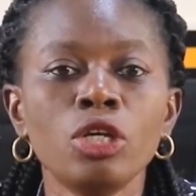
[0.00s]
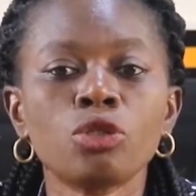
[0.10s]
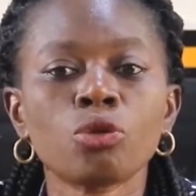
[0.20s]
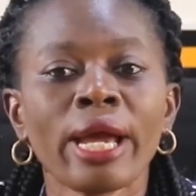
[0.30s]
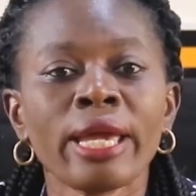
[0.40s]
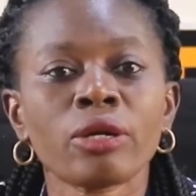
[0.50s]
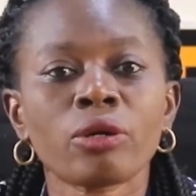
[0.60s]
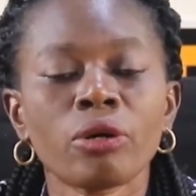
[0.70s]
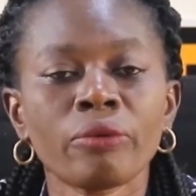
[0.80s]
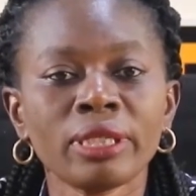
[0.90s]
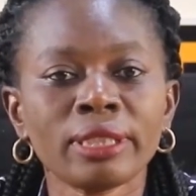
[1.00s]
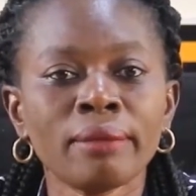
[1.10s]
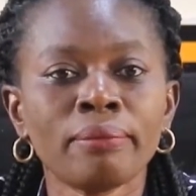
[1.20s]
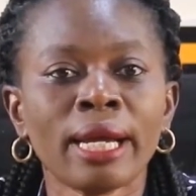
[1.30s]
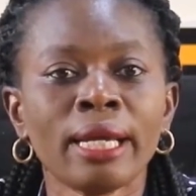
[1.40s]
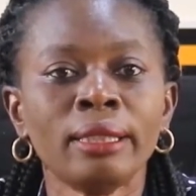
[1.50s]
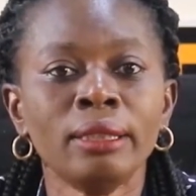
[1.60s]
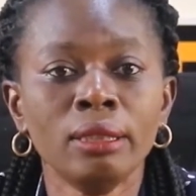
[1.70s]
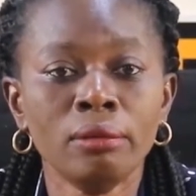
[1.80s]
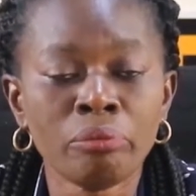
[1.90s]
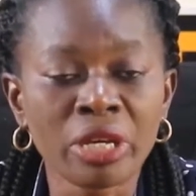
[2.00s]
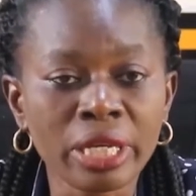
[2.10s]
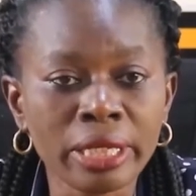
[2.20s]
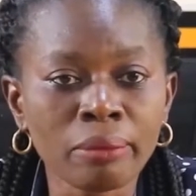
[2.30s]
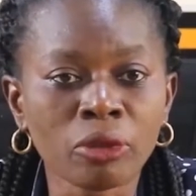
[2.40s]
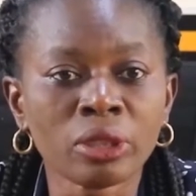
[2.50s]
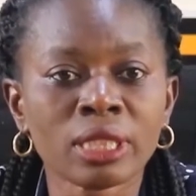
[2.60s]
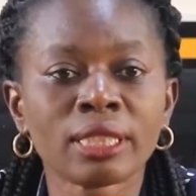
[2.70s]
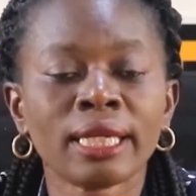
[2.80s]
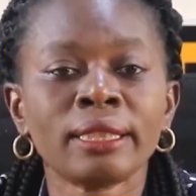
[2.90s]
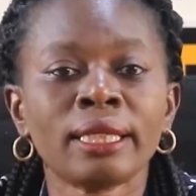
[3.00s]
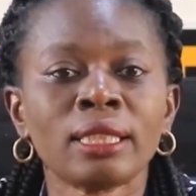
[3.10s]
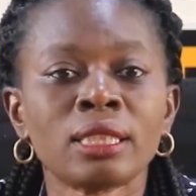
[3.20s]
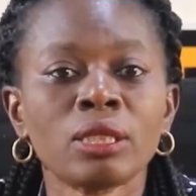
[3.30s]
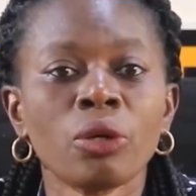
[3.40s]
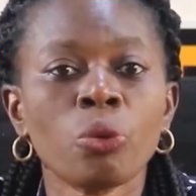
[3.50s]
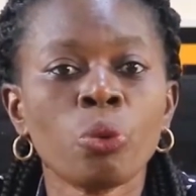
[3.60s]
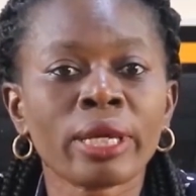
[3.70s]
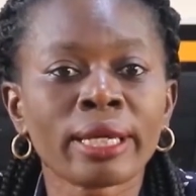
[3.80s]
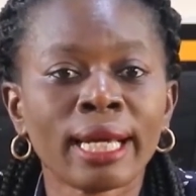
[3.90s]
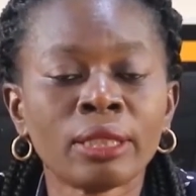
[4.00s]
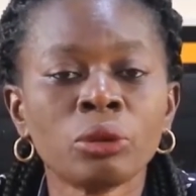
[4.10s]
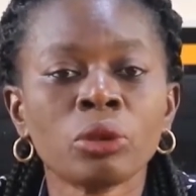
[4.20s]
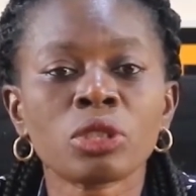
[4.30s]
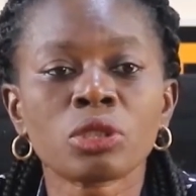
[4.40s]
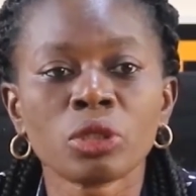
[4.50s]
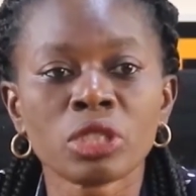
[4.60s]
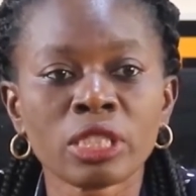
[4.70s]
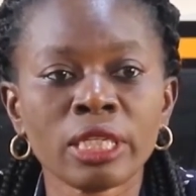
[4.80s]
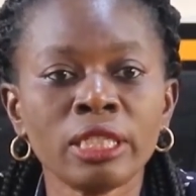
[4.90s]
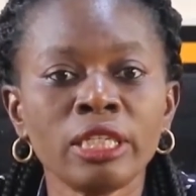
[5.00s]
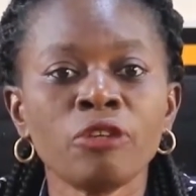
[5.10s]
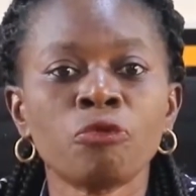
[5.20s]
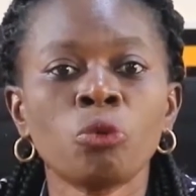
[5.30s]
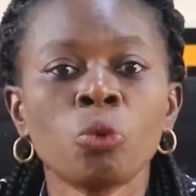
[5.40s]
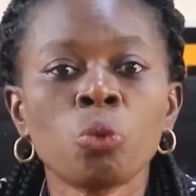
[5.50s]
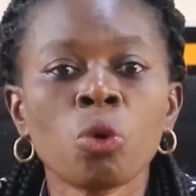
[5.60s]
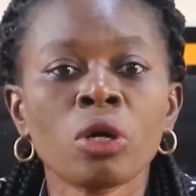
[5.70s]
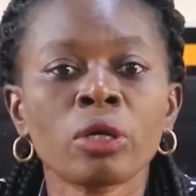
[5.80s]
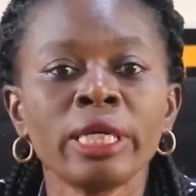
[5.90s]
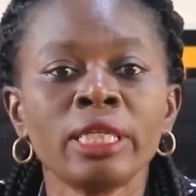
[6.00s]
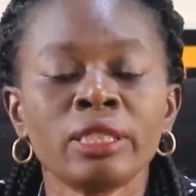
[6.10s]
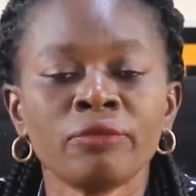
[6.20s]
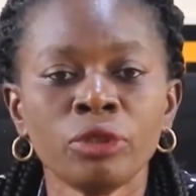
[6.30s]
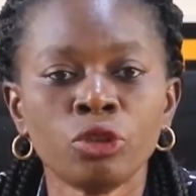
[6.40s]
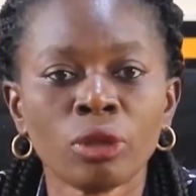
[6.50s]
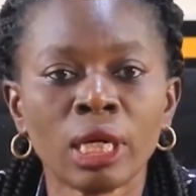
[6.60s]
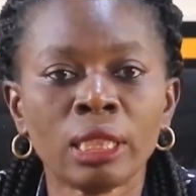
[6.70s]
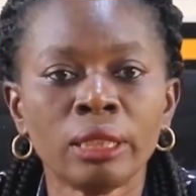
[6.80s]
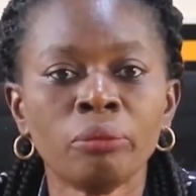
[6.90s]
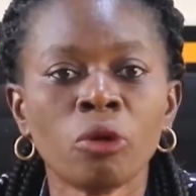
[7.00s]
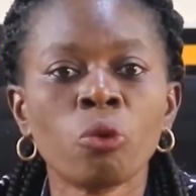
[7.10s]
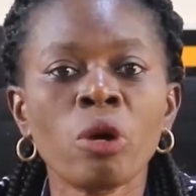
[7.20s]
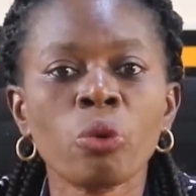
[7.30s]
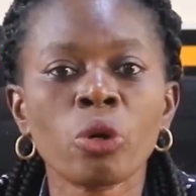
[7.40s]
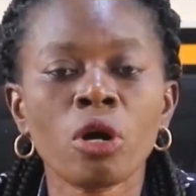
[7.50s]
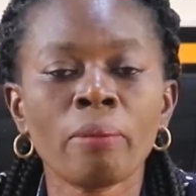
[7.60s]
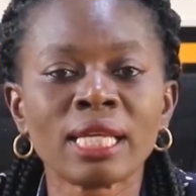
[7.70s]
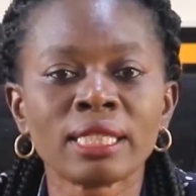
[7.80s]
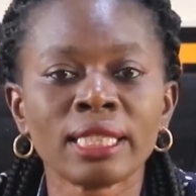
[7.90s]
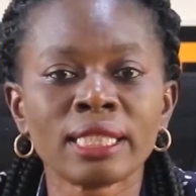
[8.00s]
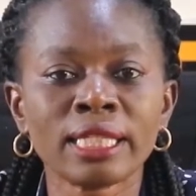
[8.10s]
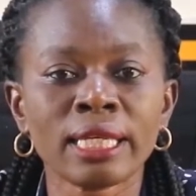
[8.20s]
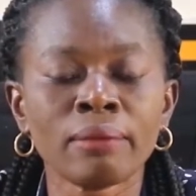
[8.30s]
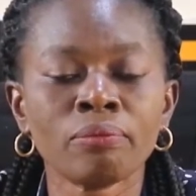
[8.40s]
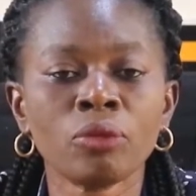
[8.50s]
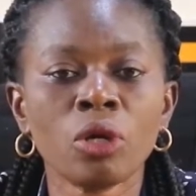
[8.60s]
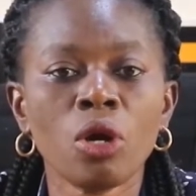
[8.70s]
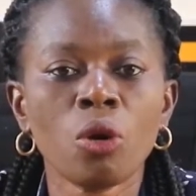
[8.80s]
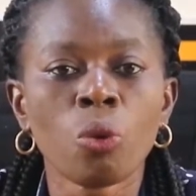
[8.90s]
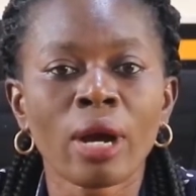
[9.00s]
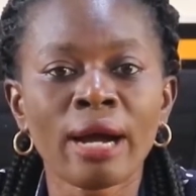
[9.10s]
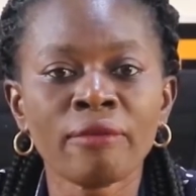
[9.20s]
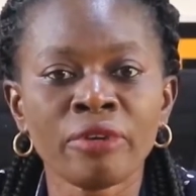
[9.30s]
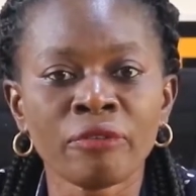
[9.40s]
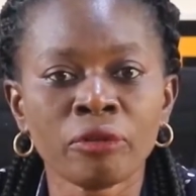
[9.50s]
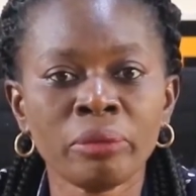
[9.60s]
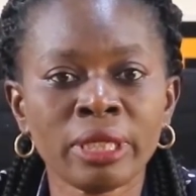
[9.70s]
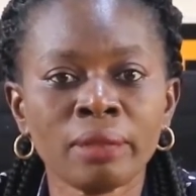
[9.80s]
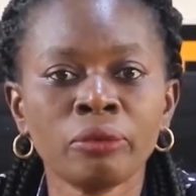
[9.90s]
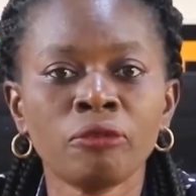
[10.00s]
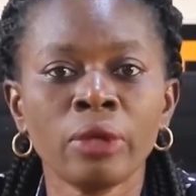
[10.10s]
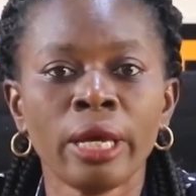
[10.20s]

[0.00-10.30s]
So I encourage them by making them understand that we cannot succeed if we work individually. But when we come as a team, we have a formidable